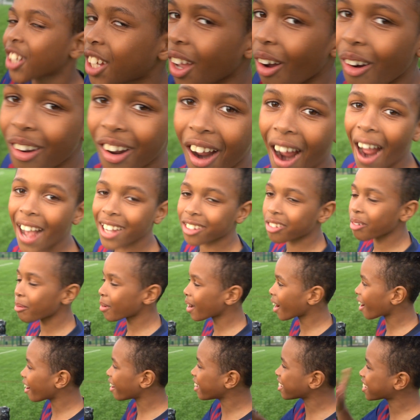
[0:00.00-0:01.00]
So guys,
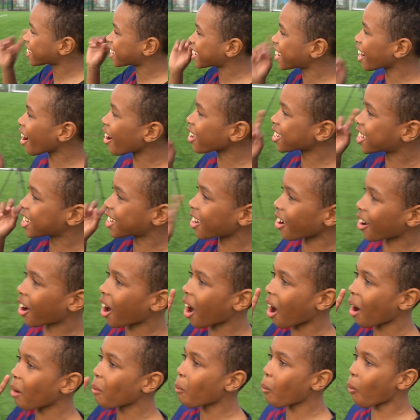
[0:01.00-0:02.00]
Melo is still
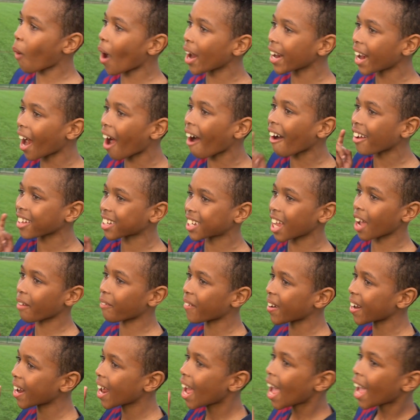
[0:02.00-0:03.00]
stuck on one out of
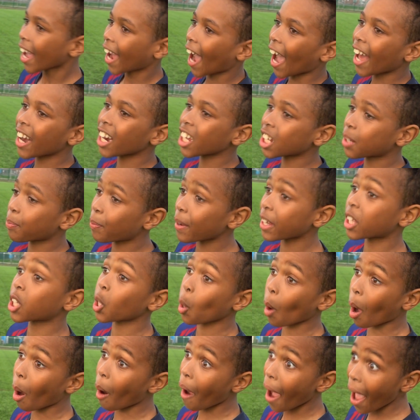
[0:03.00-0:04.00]
seven. Can this be
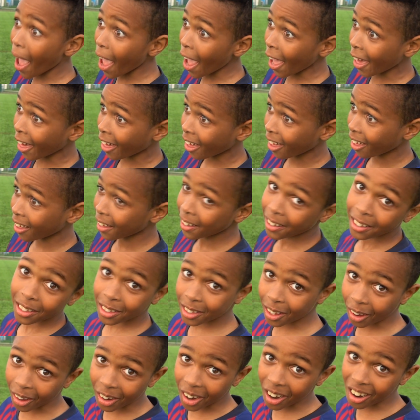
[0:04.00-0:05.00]
two out of eight? Two
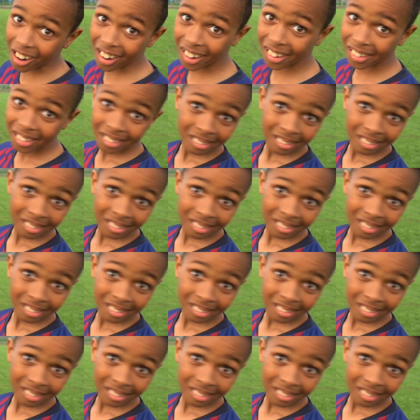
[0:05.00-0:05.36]
out of eight.